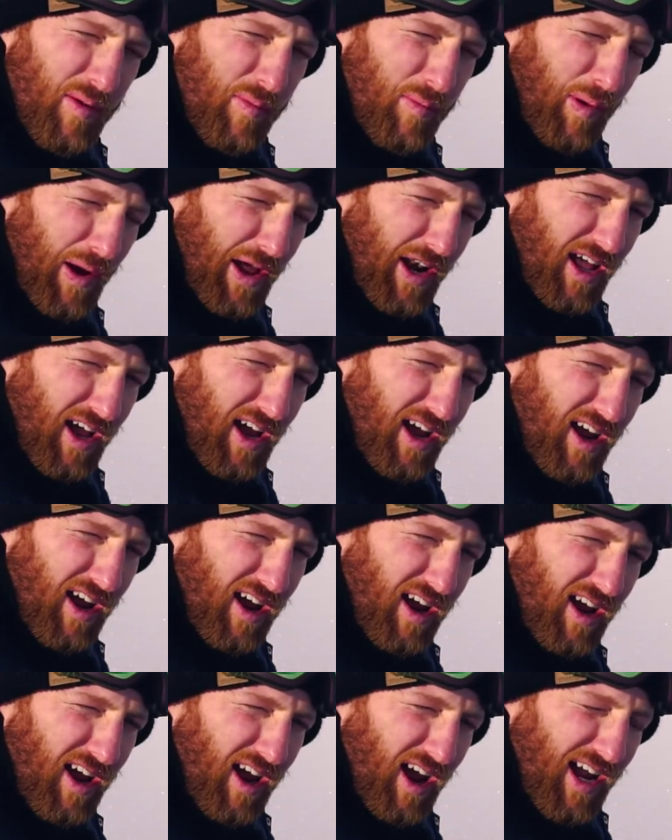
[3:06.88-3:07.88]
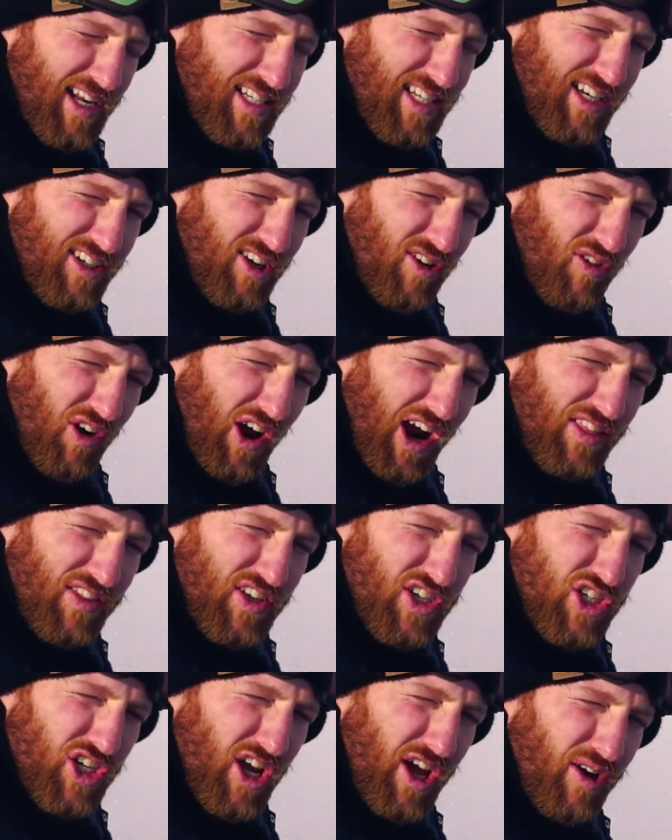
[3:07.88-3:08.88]
but I tend to ride
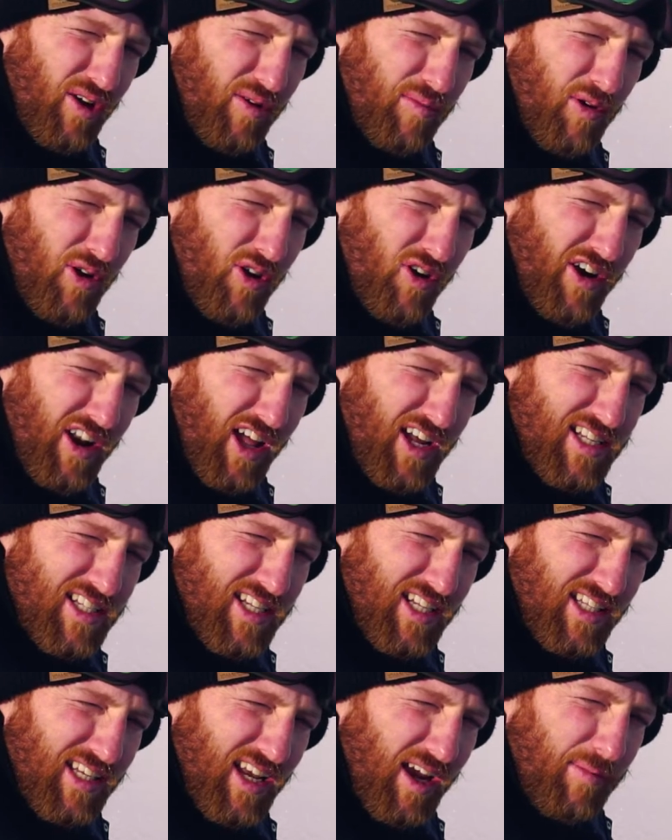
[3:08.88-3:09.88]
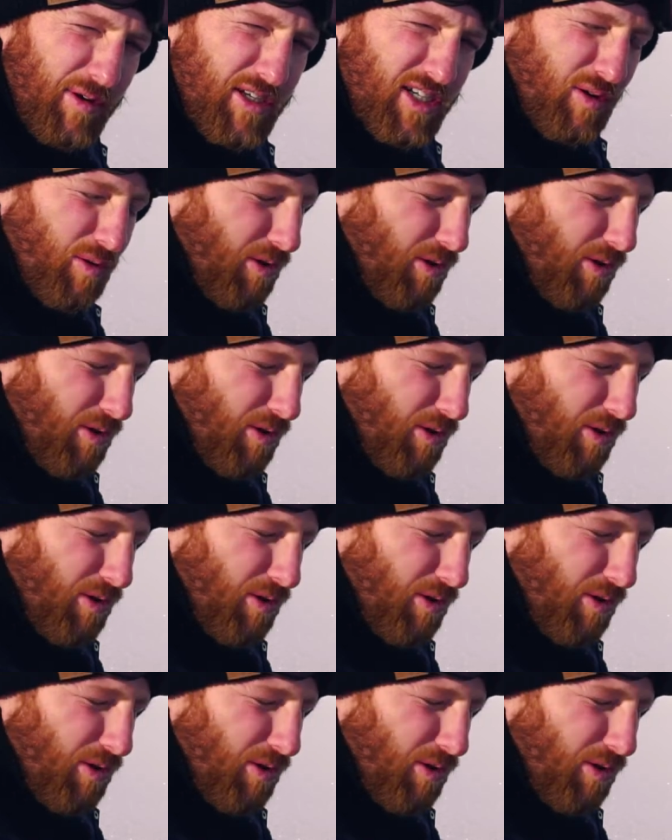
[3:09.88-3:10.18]
the shutter more and I set the aperture